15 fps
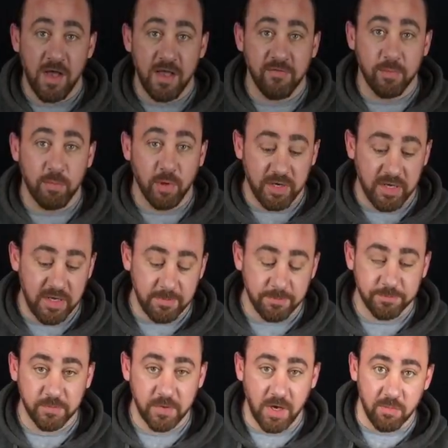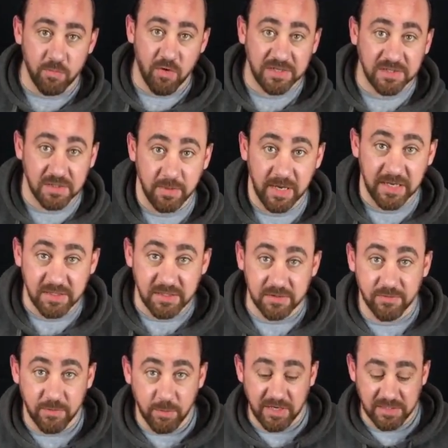everybody, I'm Rasta Maice
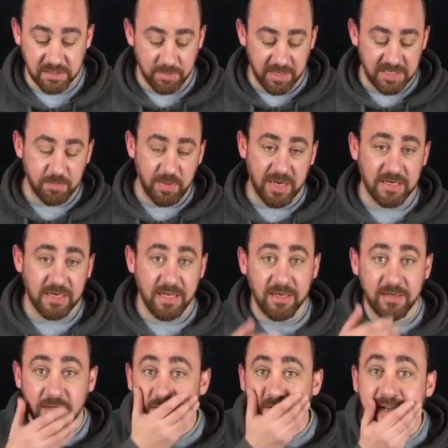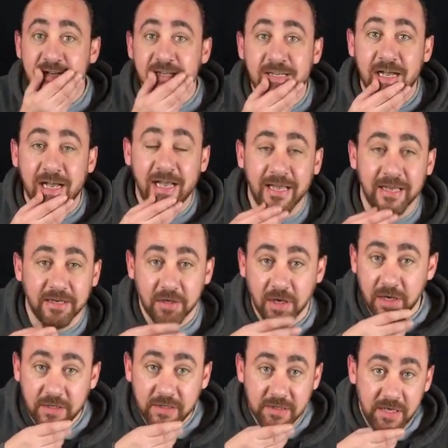from Rasta Maice Painting, and
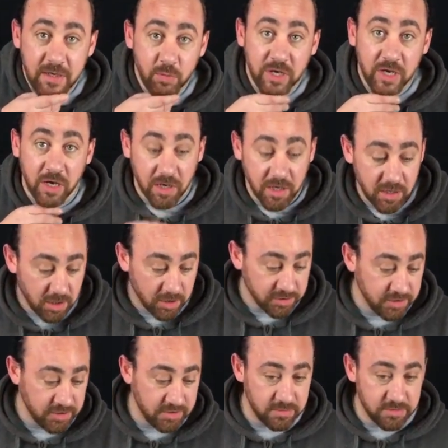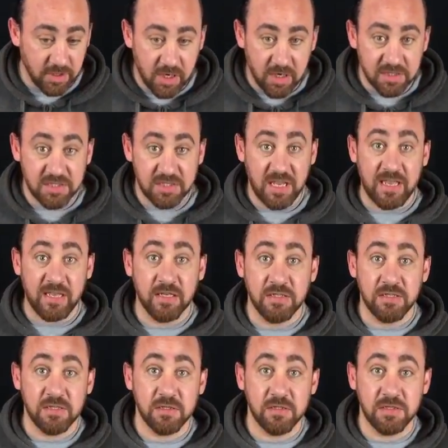here we are on our
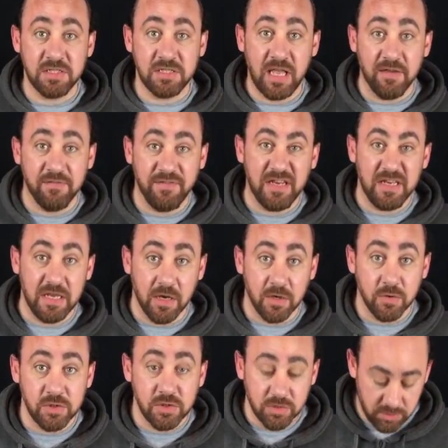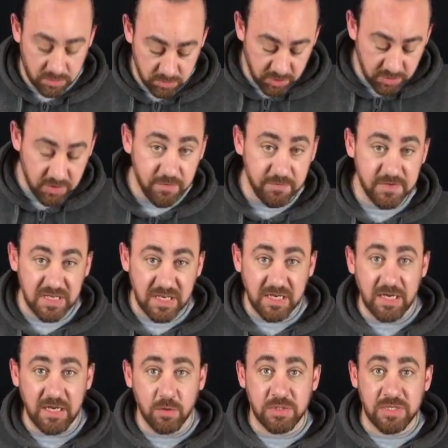second set of videos. You've seen
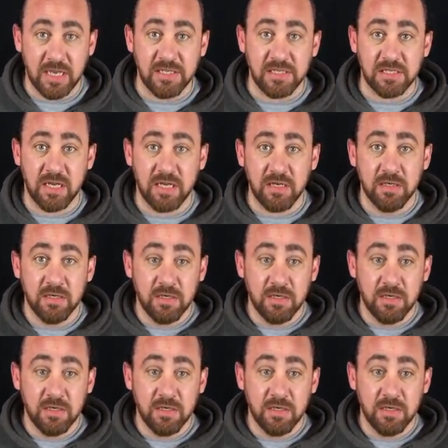a little taster